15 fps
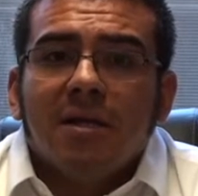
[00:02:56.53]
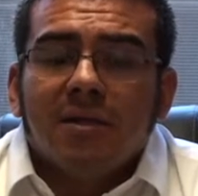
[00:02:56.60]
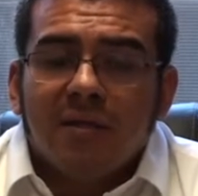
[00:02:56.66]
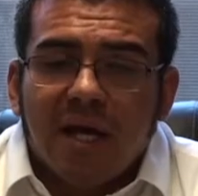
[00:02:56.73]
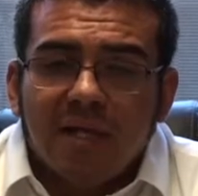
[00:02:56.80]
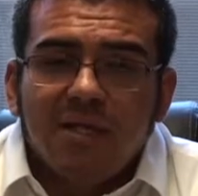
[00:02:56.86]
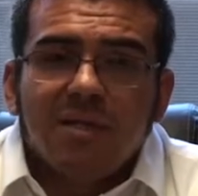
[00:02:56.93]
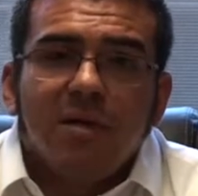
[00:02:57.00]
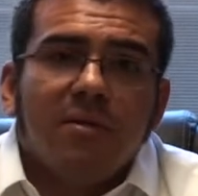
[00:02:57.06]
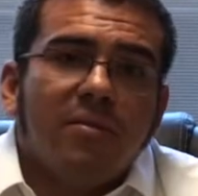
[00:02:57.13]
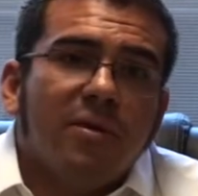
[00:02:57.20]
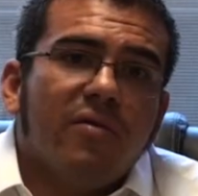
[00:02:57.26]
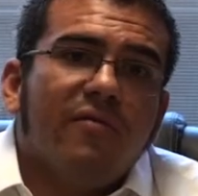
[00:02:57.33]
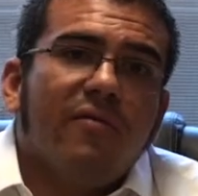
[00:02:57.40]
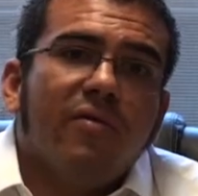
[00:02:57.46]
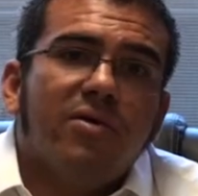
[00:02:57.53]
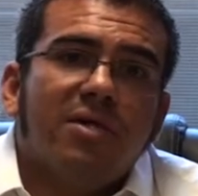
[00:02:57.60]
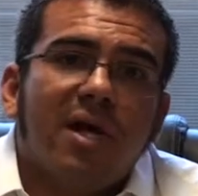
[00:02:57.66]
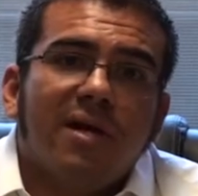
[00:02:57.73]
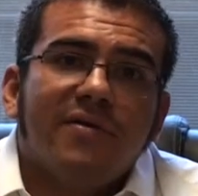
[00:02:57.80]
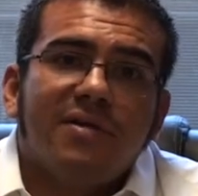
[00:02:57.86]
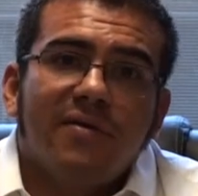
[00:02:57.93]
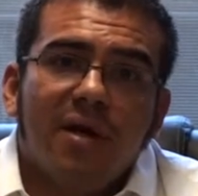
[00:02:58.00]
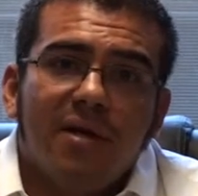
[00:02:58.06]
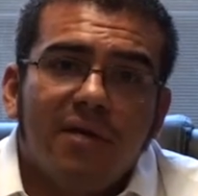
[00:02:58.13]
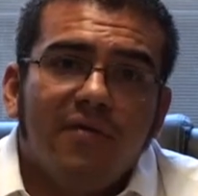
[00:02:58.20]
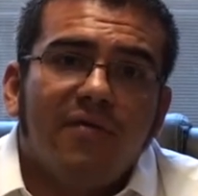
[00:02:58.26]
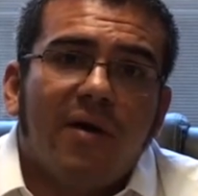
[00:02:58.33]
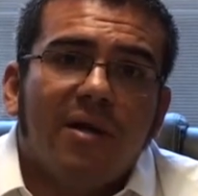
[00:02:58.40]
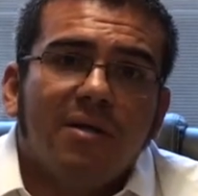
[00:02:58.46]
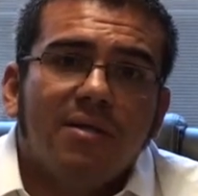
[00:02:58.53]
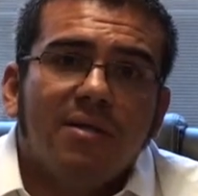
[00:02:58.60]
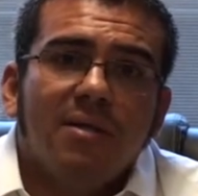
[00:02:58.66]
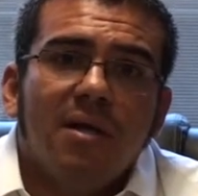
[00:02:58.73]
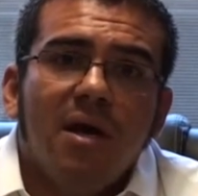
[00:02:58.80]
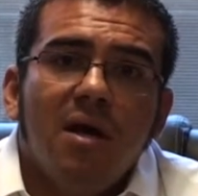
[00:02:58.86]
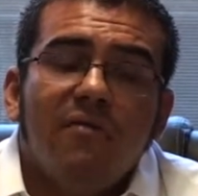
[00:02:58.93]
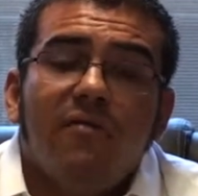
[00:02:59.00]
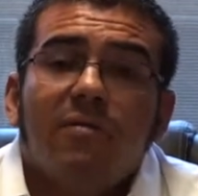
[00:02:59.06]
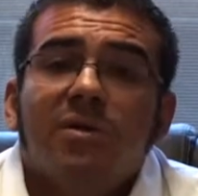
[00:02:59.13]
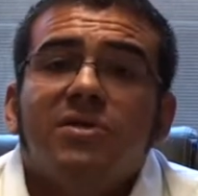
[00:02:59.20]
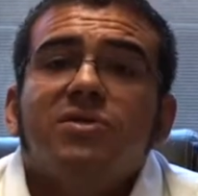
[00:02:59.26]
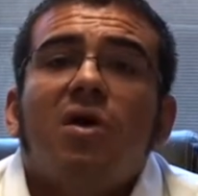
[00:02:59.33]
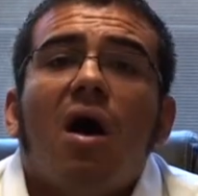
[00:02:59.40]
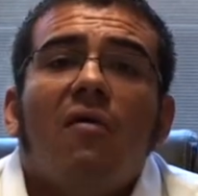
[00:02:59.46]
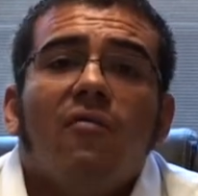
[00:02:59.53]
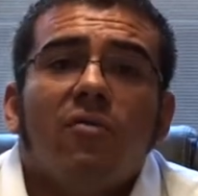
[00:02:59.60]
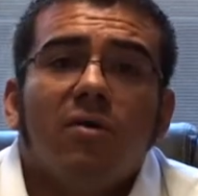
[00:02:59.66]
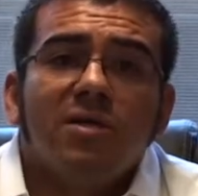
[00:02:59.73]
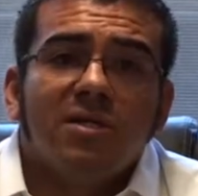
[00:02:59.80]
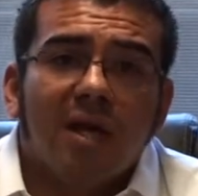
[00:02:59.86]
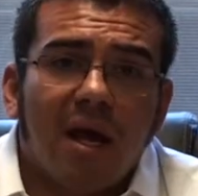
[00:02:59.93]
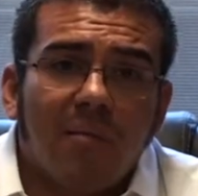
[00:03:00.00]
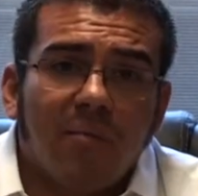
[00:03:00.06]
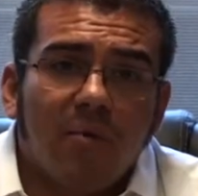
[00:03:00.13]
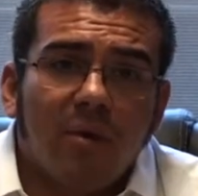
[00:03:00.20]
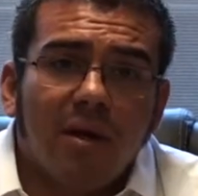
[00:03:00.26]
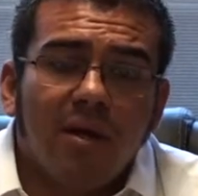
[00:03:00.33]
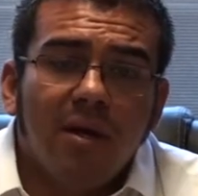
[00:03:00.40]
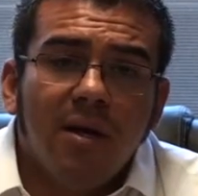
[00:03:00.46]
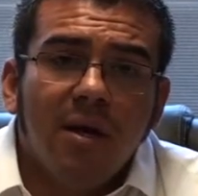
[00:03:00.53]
And that's going to be your first line of defense from a software standpoint.